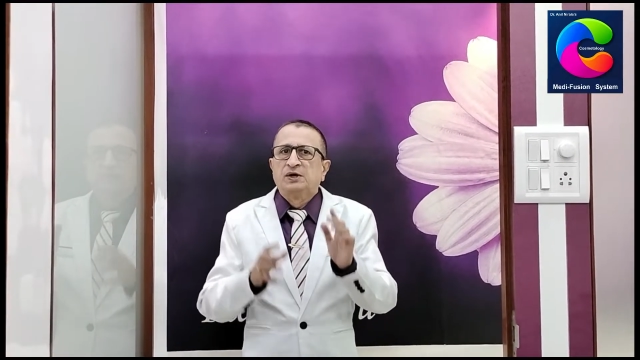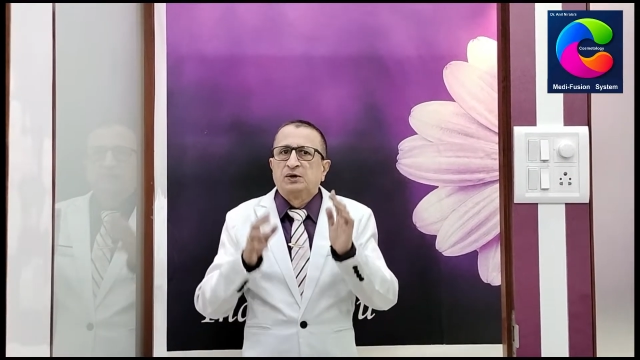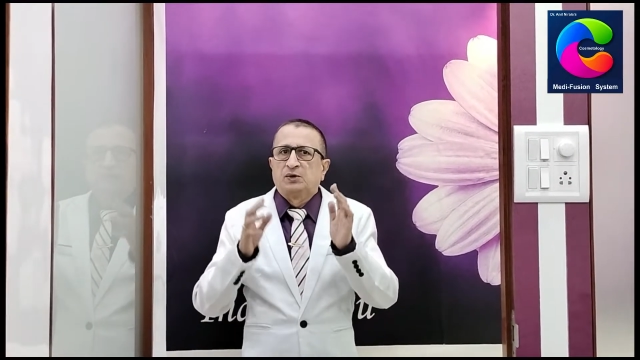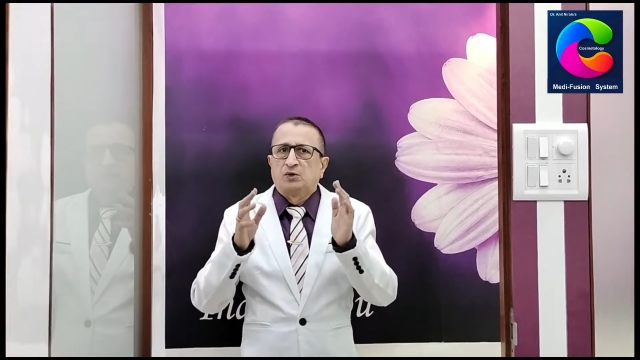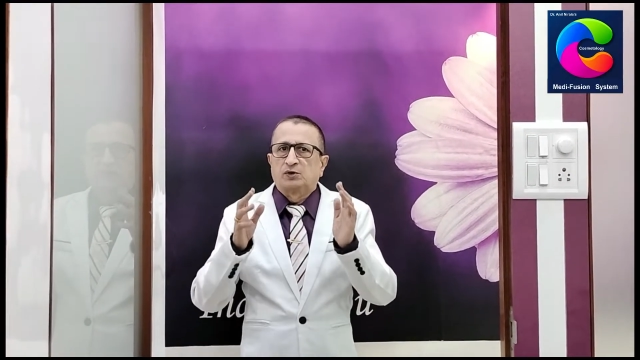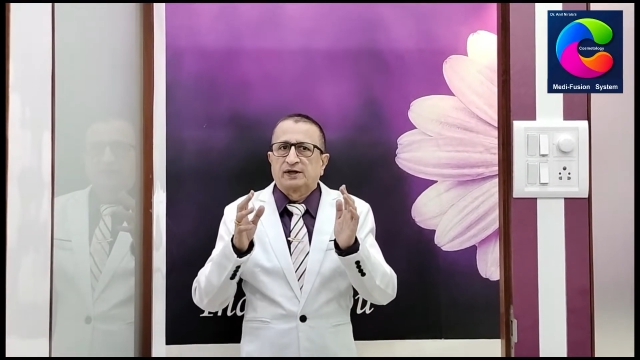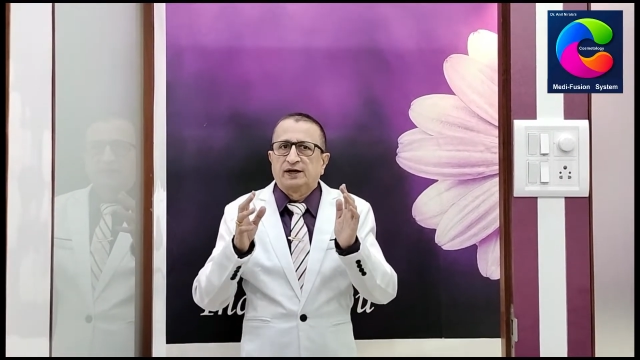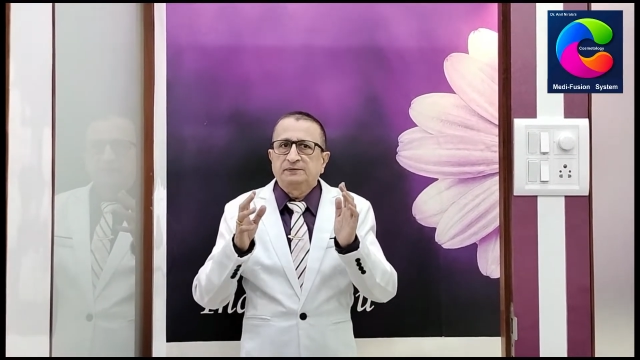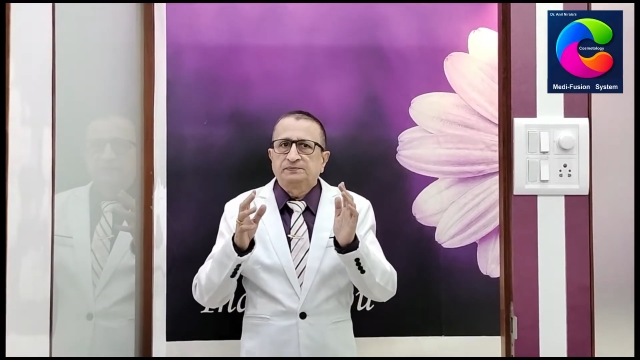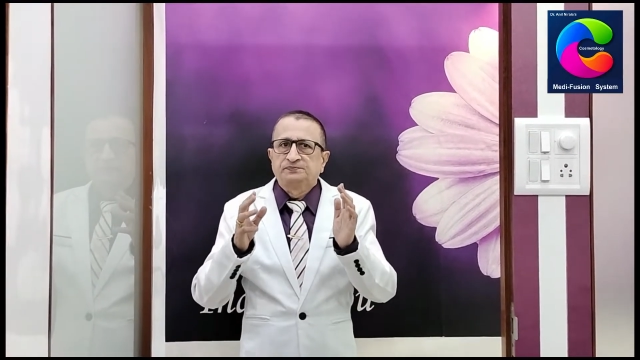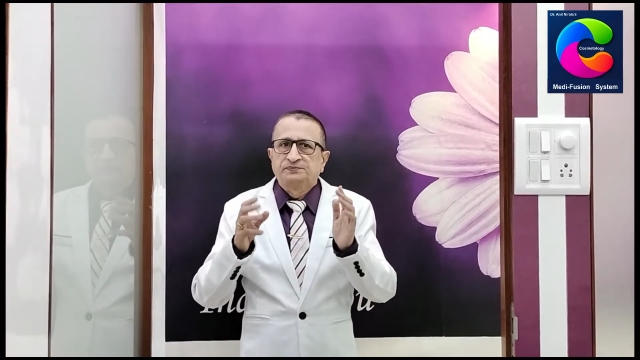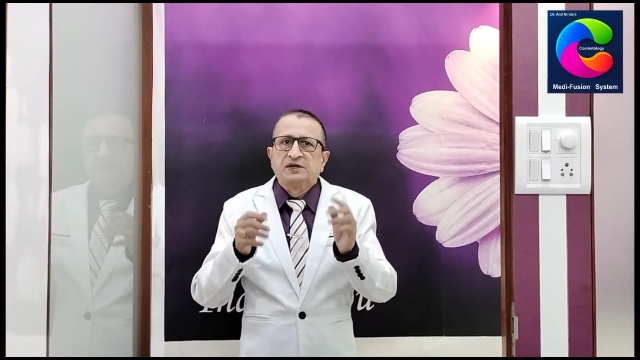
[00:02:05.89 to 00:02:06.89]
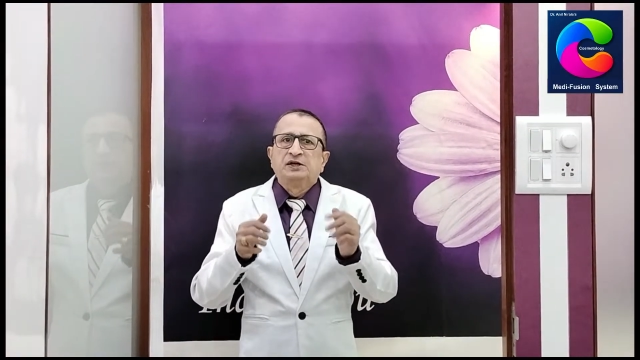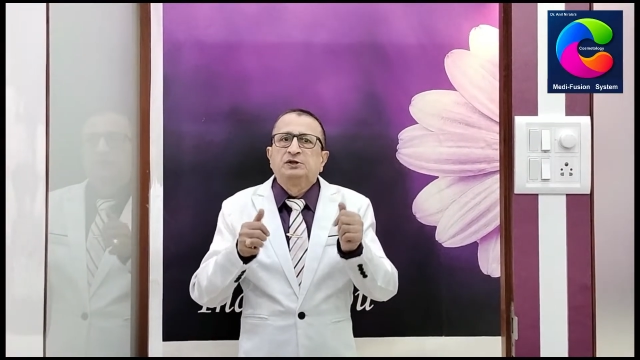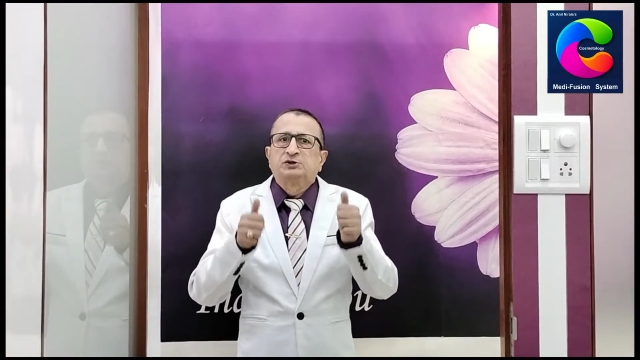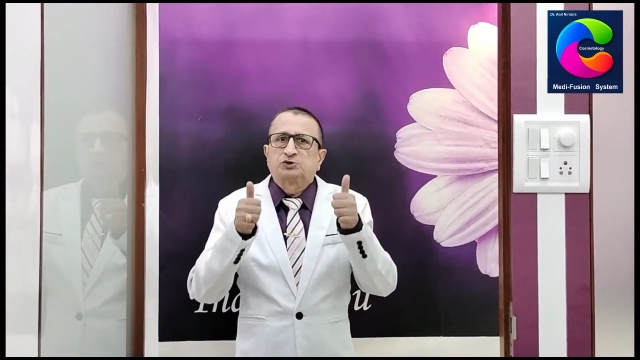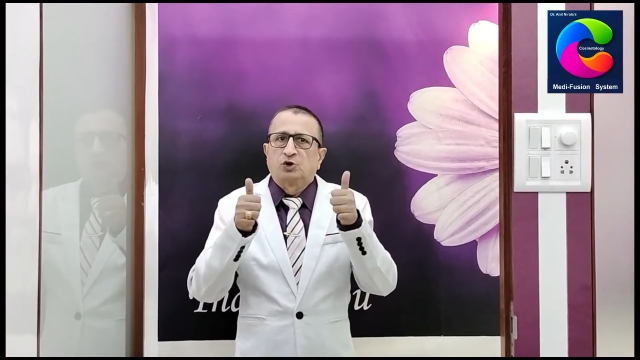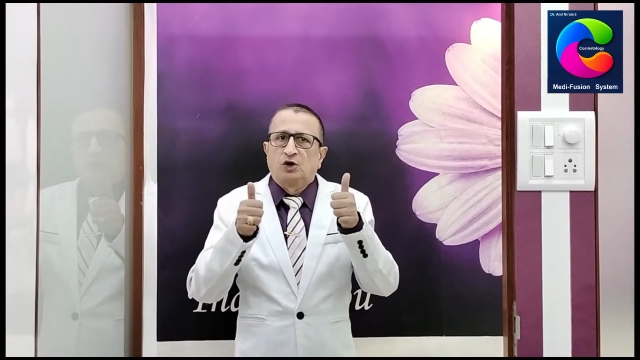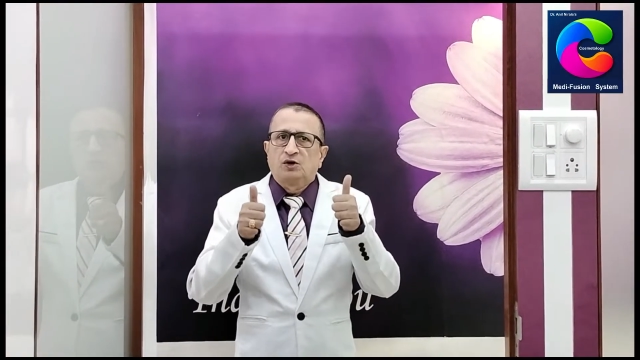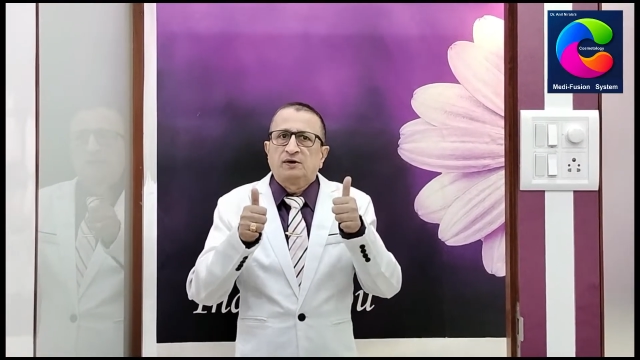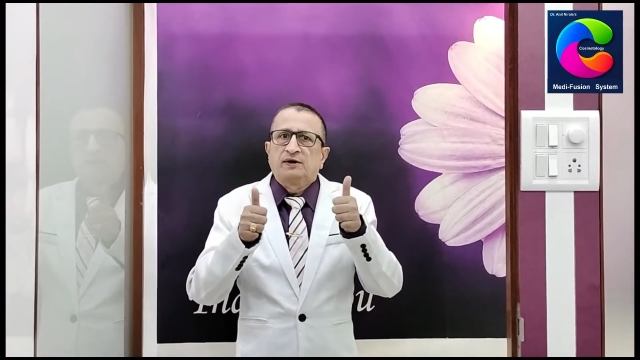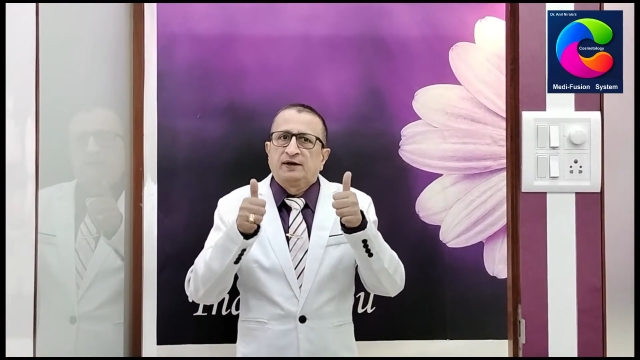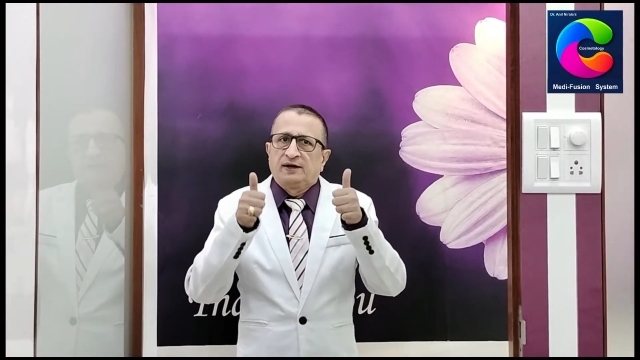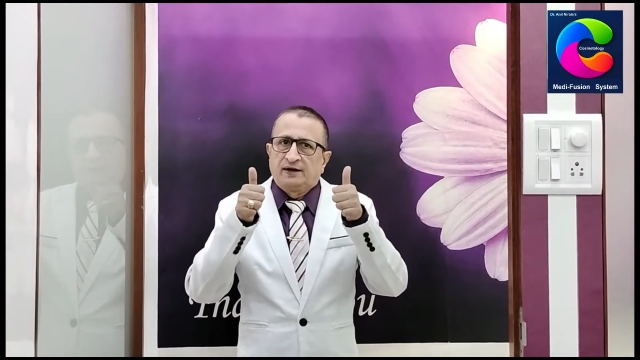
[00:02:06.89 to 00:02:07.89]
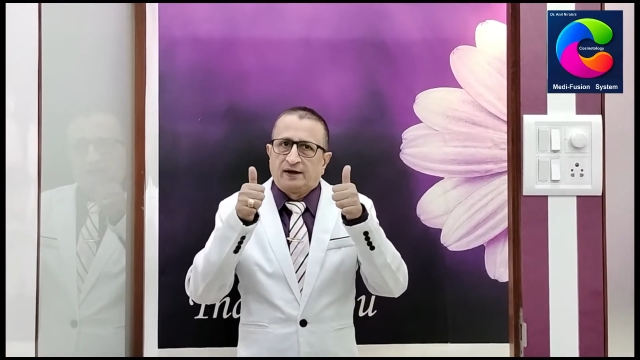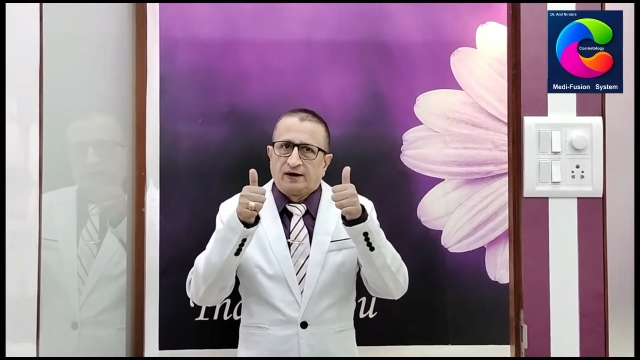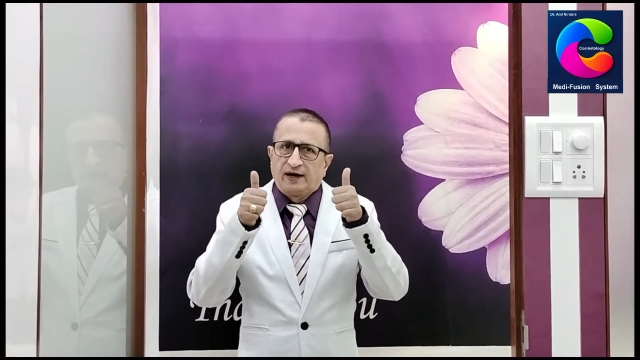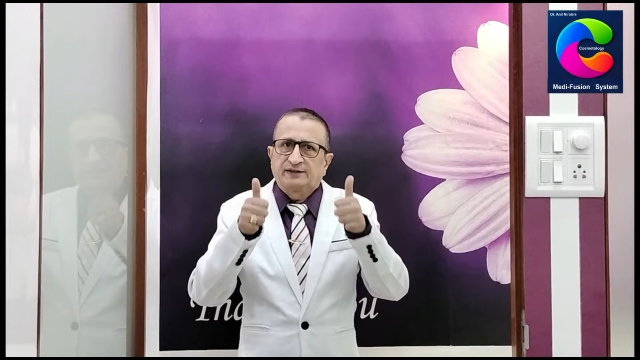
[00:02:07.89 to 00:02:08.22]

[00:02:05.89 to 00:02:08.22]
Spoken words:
Okay. So let's